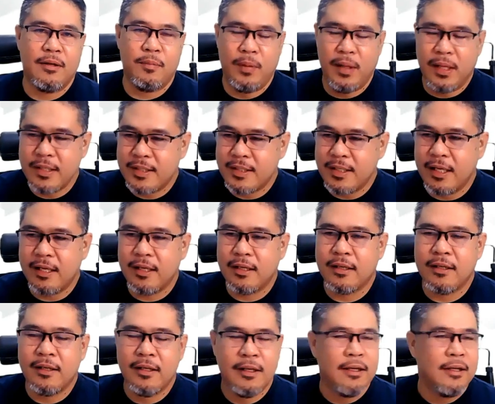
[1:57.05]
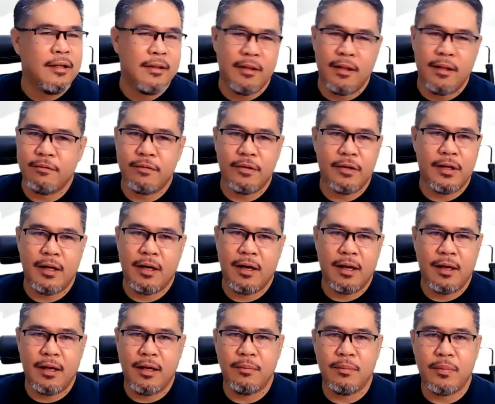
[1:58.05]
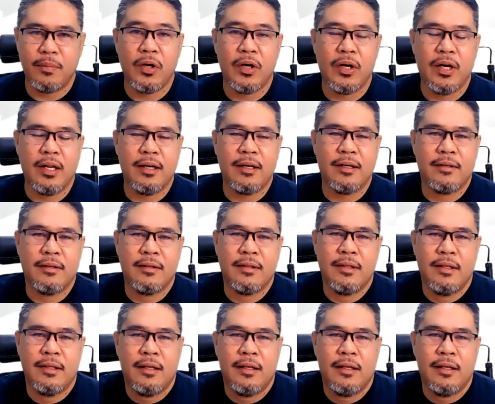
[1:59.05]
A blessing, never a burden.